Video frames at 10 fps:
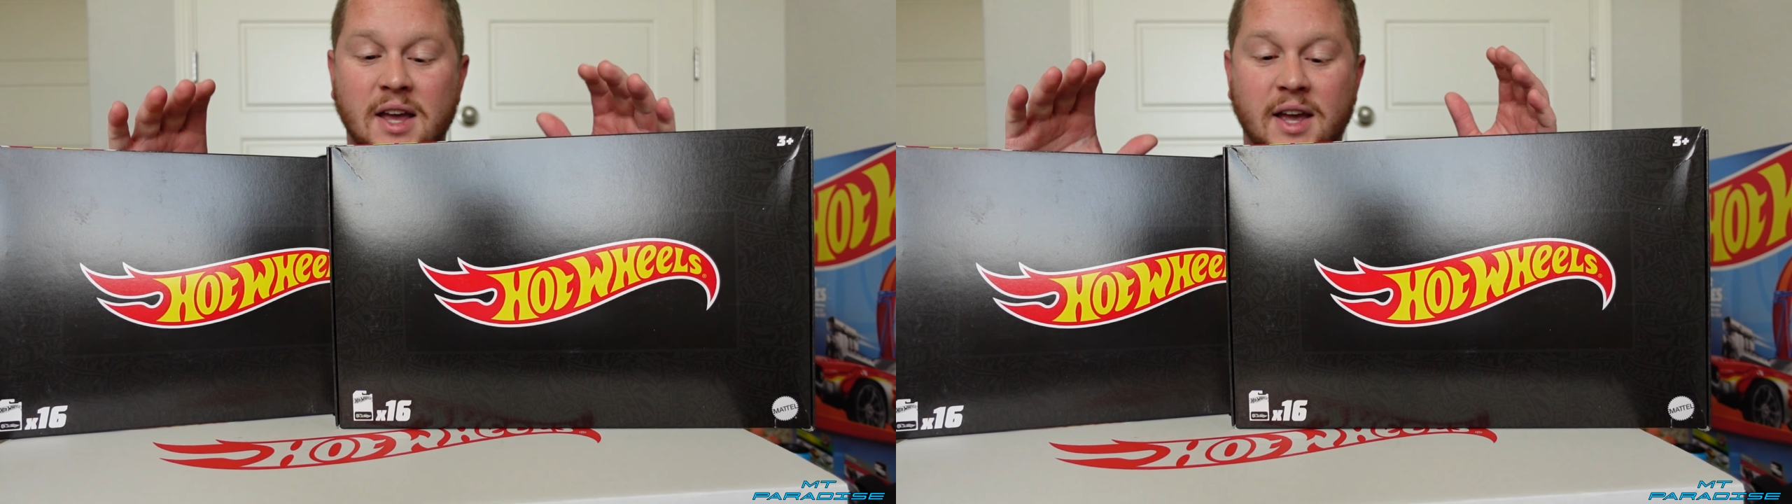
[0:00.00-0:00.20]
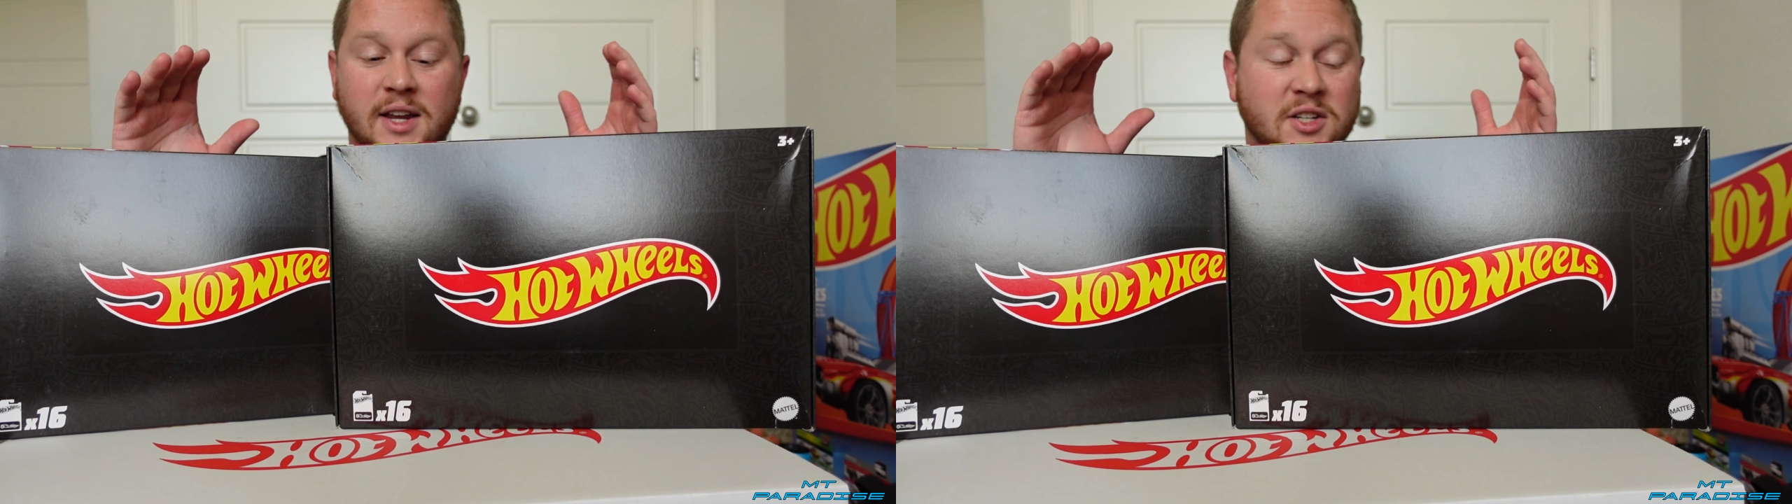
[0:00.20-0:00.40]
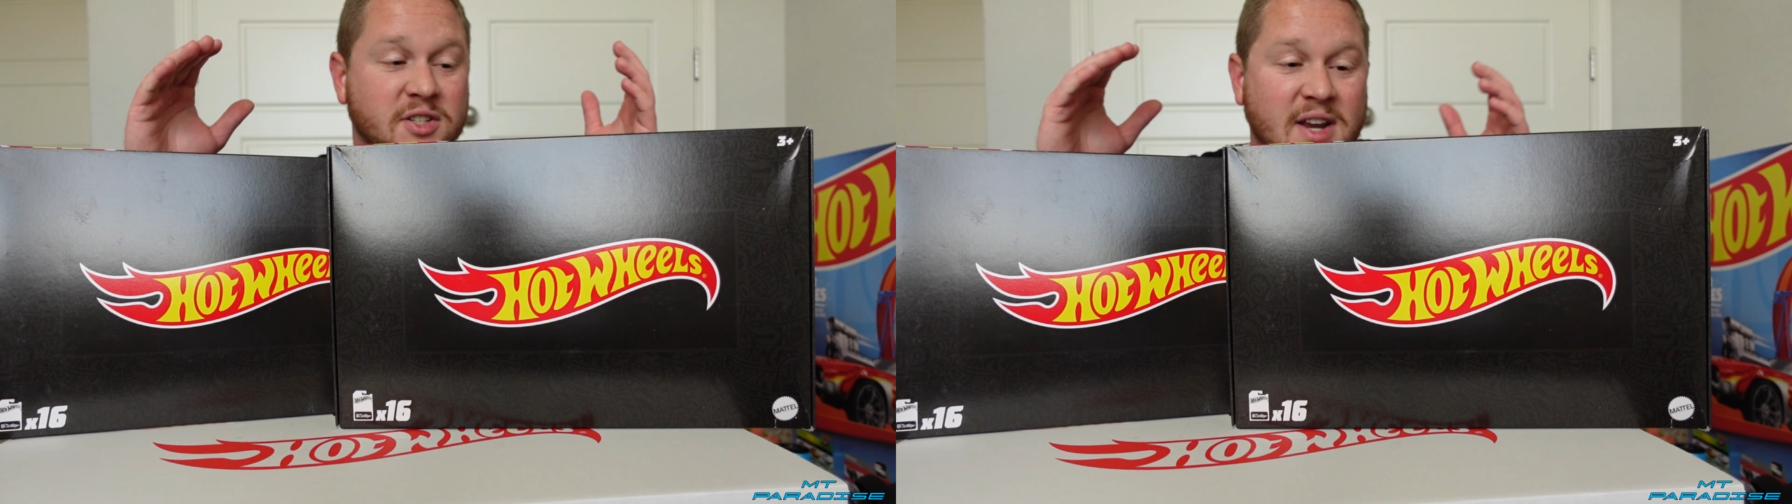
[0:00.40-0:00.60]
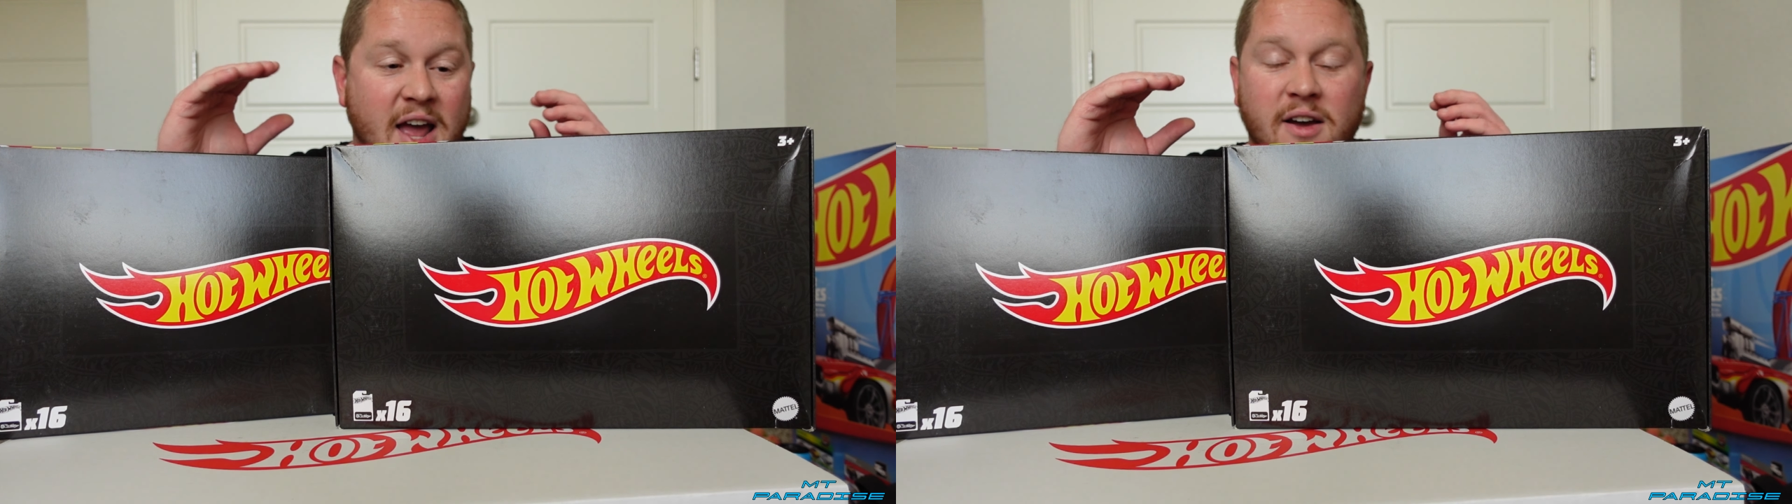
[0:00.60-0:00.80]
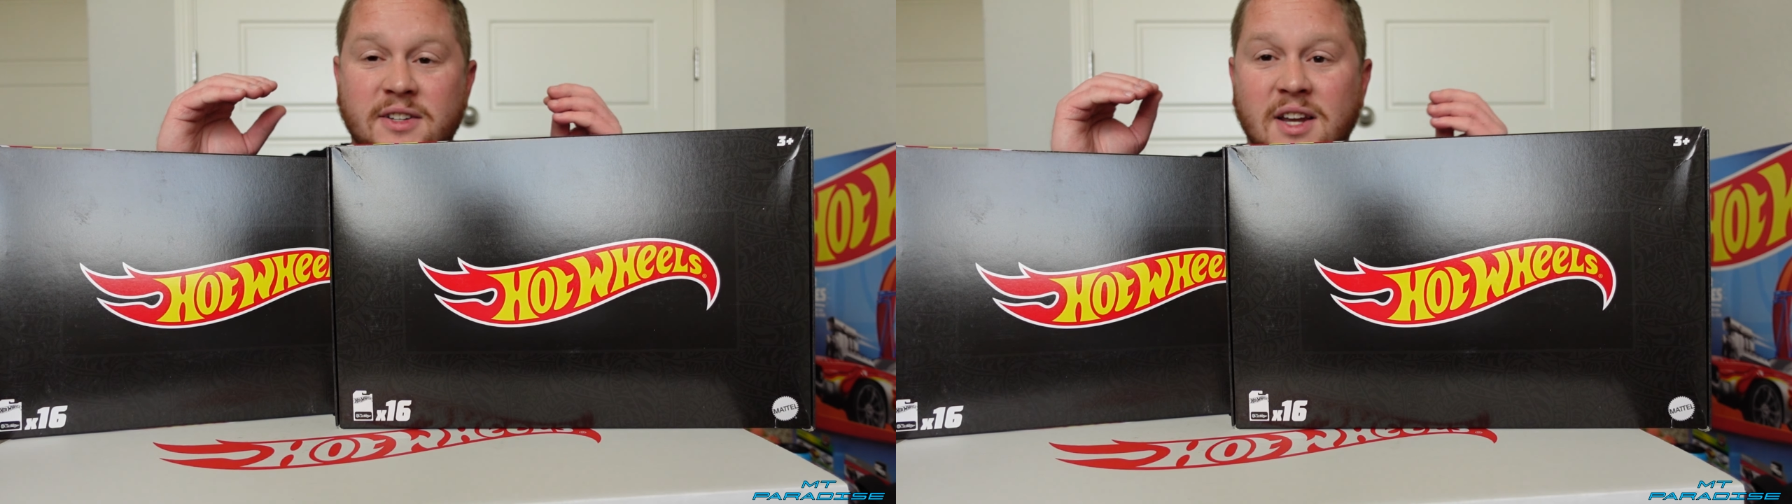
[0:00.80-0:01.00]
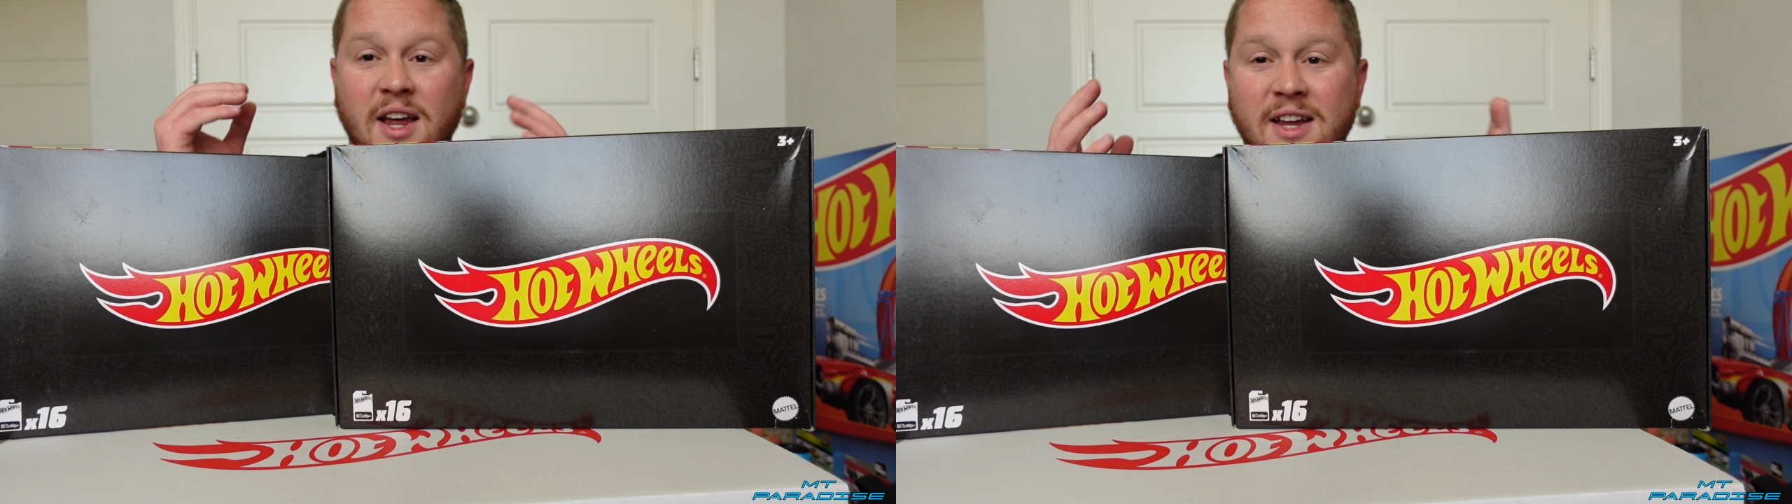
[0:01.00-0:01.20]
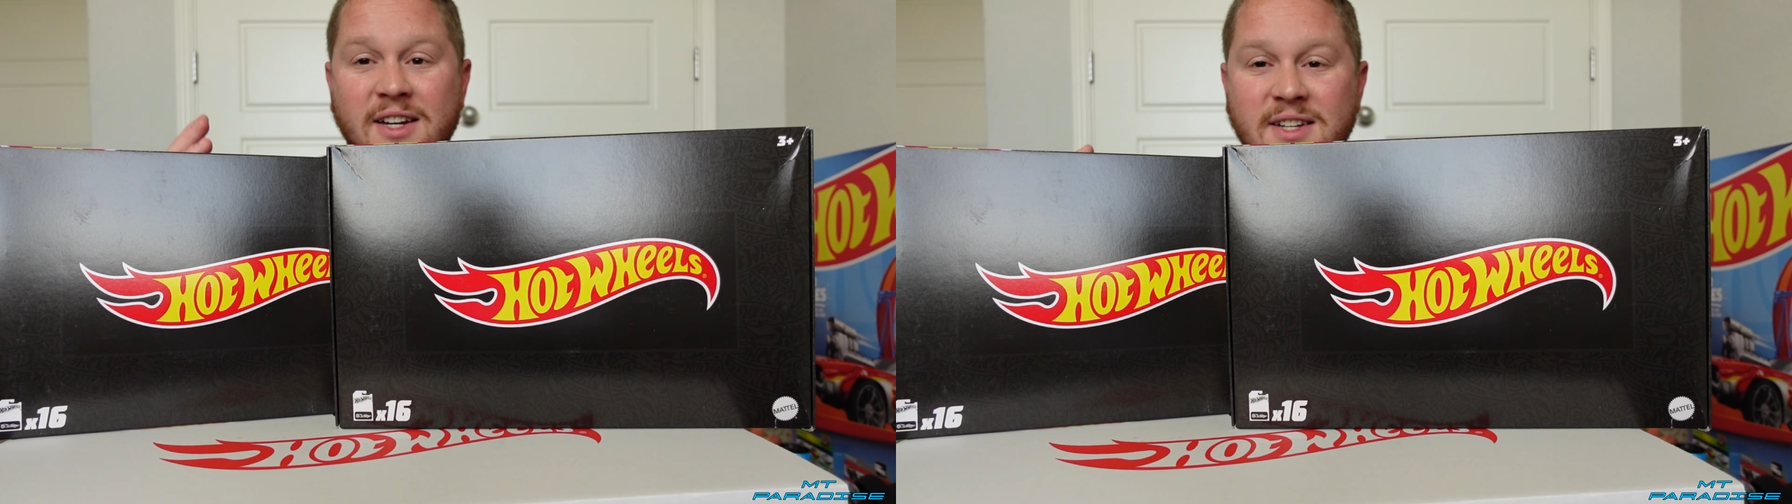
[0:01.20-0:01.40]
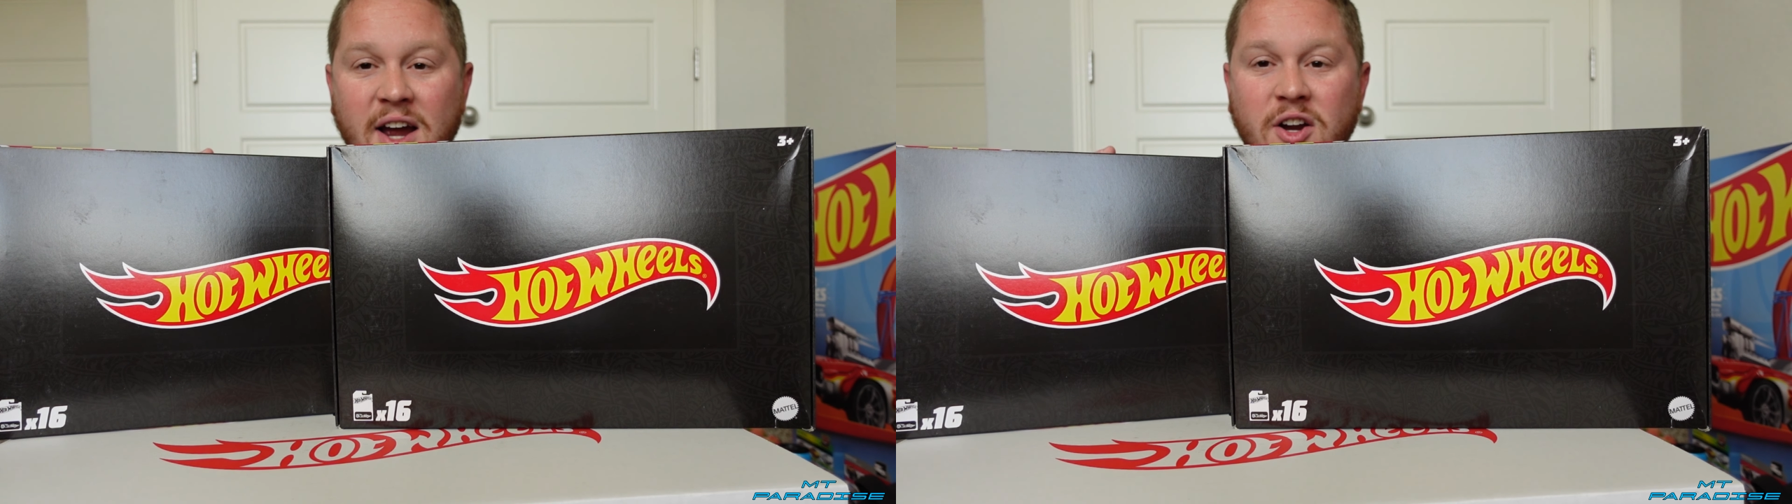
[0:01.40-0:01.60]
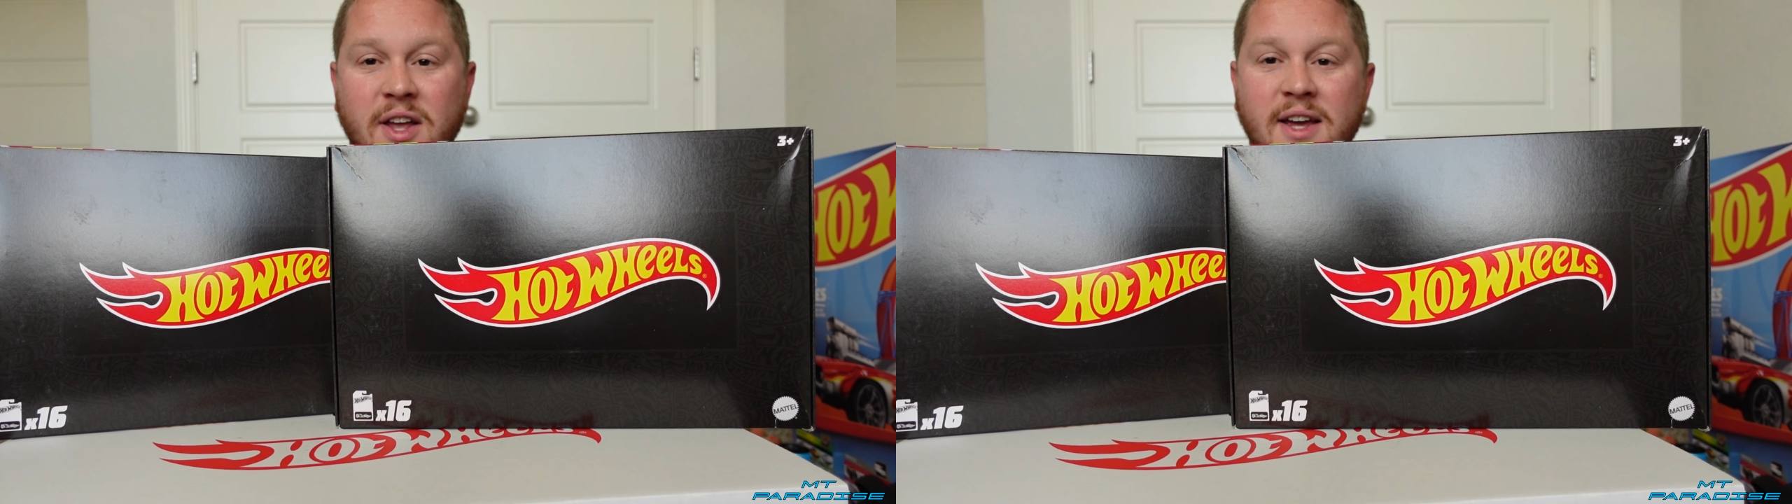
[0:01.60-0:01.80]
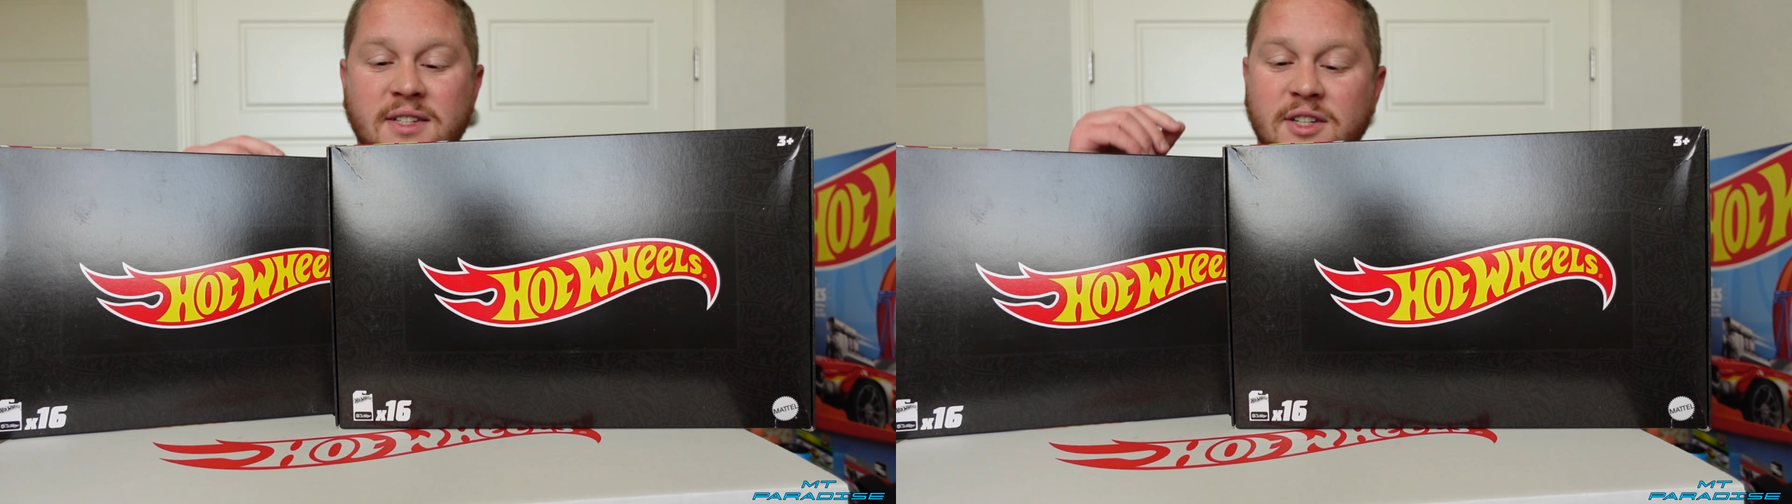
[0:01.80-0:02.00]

It's not like an entire case.